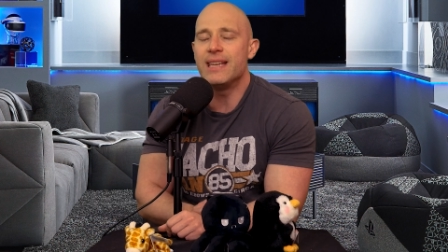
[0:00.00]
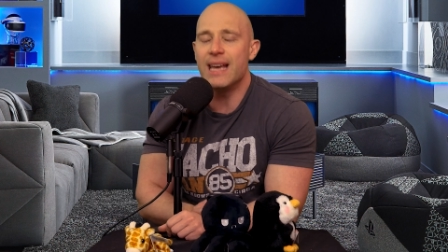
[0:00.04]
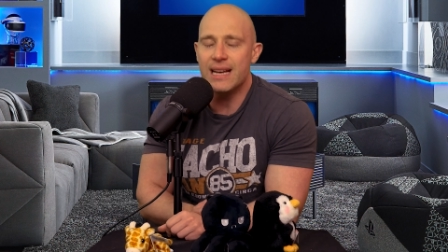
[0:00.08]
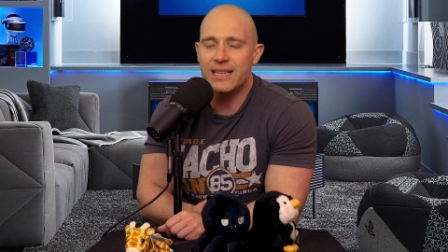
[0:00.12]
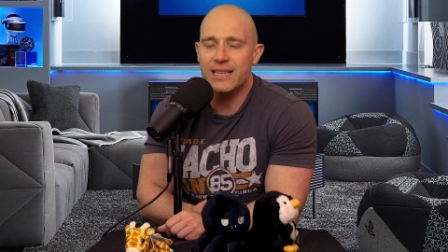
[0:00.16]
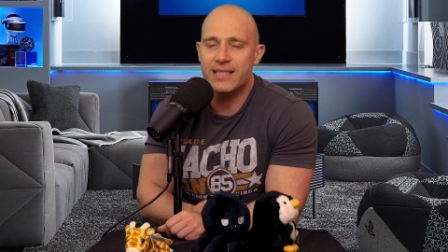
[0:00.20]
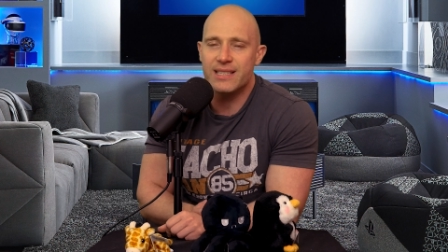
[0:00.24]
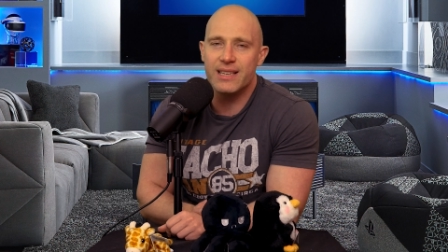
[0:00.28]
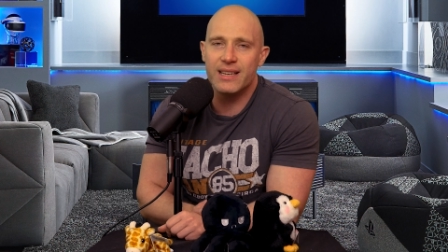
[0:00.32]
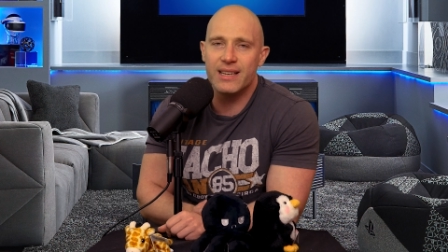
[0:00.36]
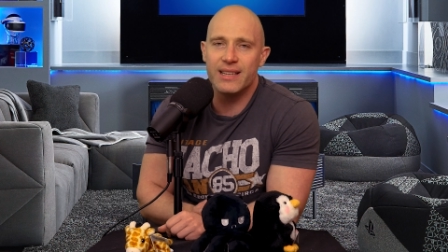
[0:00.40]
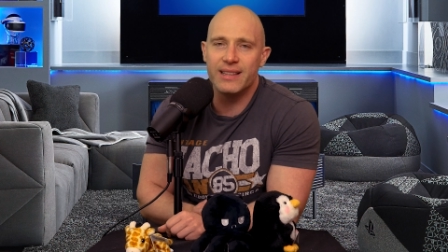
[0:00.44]

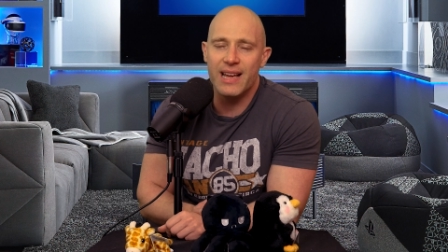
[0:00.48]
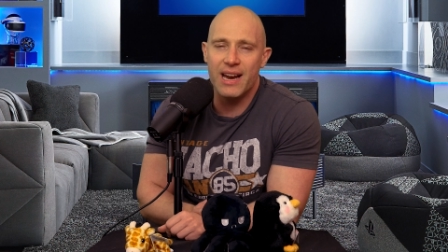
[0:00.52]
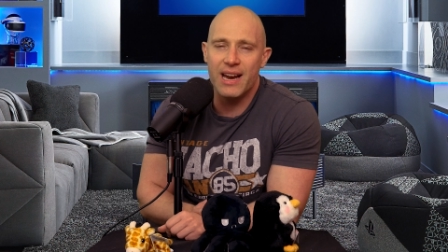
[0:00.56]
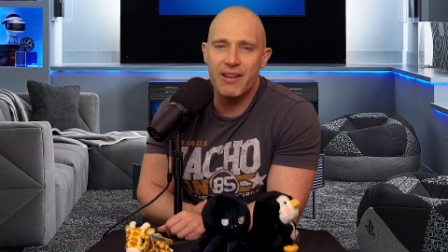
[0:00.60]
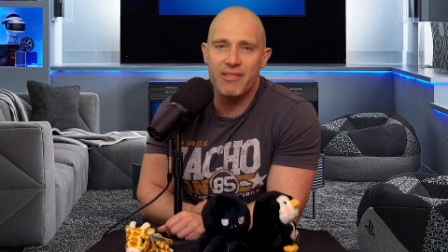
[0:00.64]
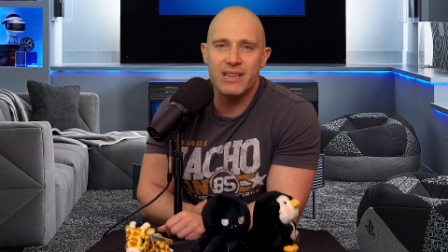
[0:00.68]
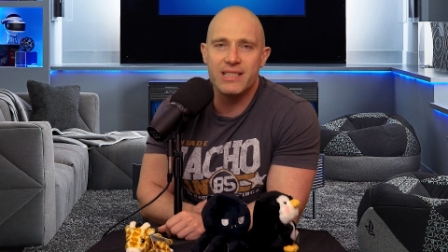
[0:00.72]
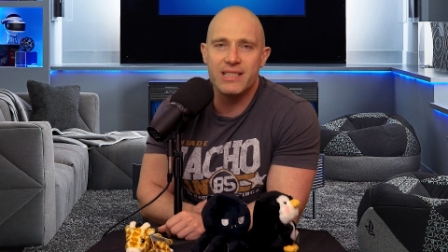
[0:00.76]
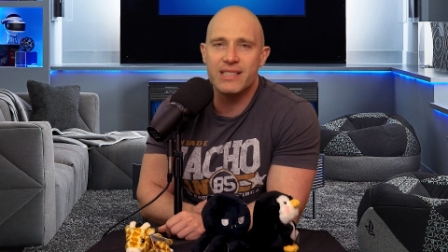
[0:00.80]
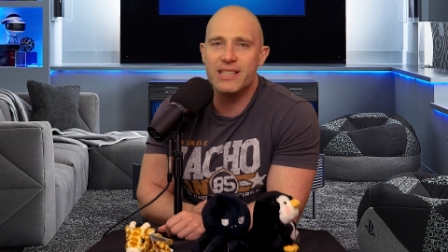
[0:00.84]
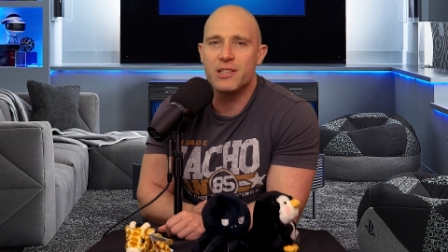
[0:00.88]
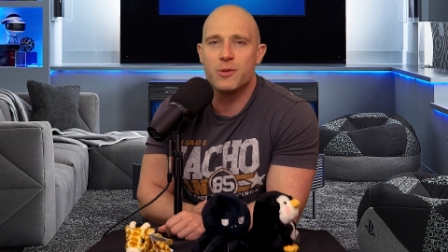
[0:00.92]
Yes,
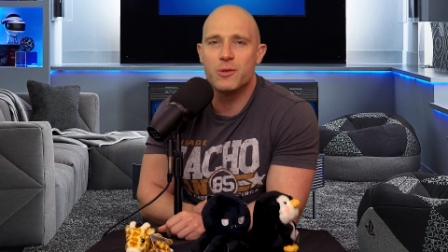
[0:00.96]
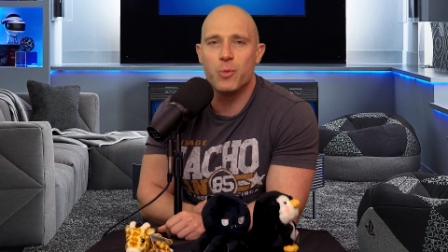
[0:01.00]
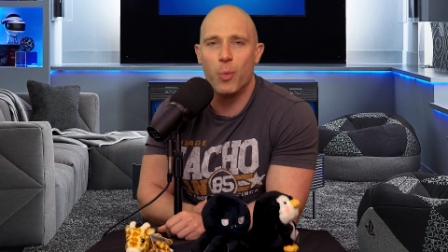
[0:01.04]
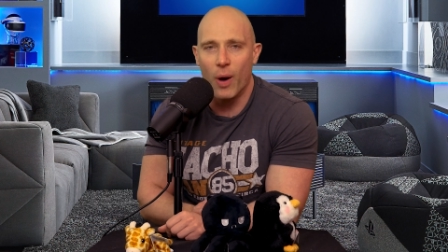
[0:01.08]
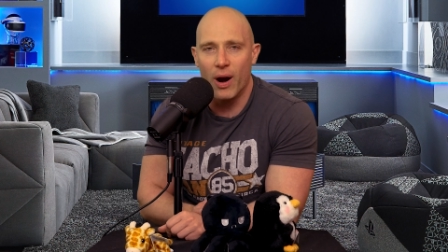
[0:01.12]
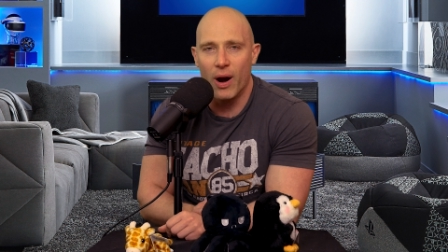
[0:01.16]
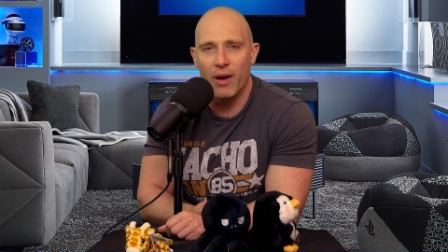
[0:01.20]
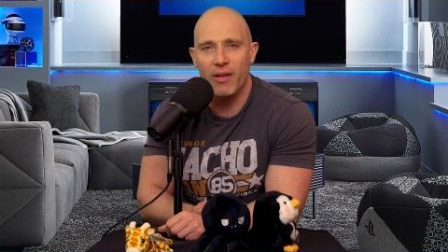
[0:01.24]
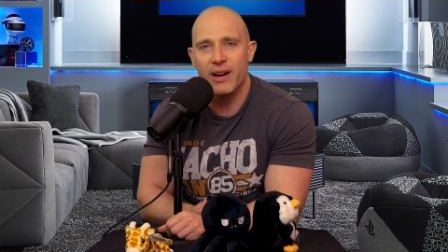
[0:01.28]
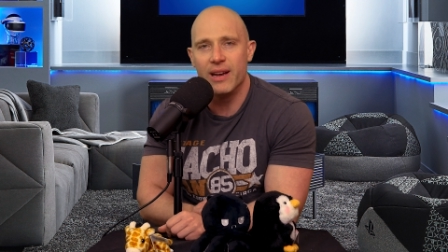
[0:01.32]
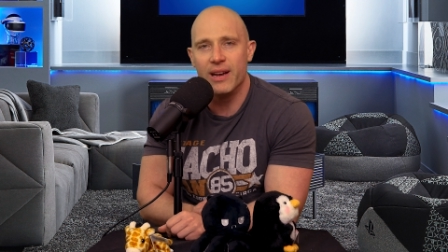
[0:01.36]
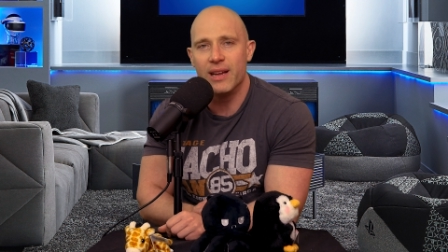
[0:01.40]
there is this
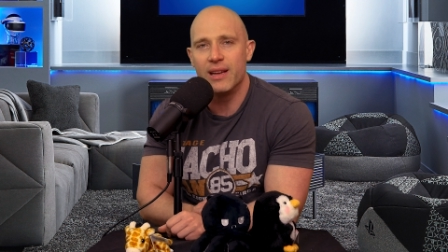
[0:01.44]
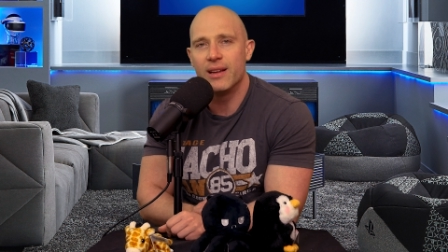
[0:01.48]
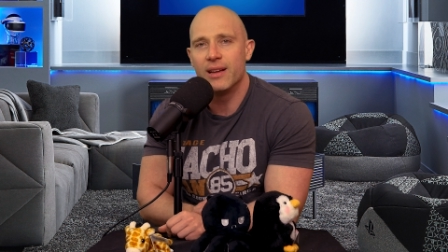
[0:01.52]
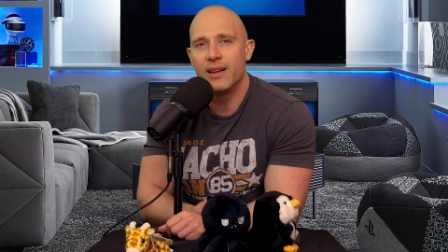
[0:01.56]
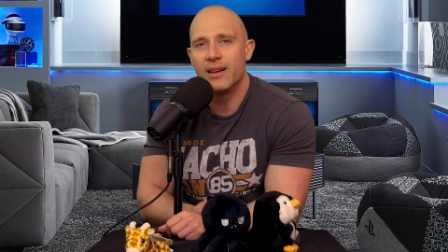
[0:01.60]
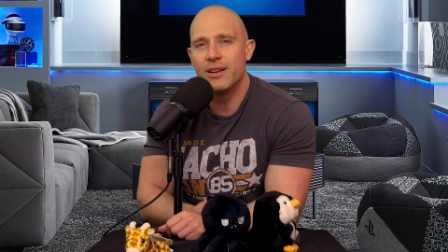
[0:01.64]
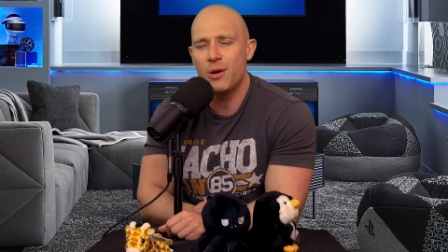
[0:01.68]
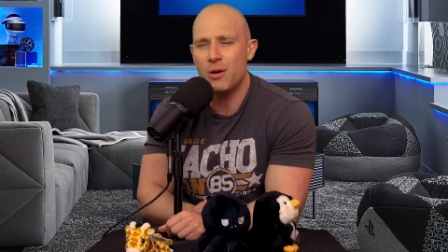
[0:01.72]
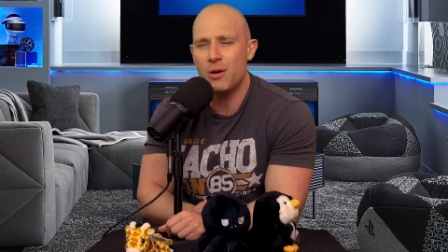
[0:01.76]
worry,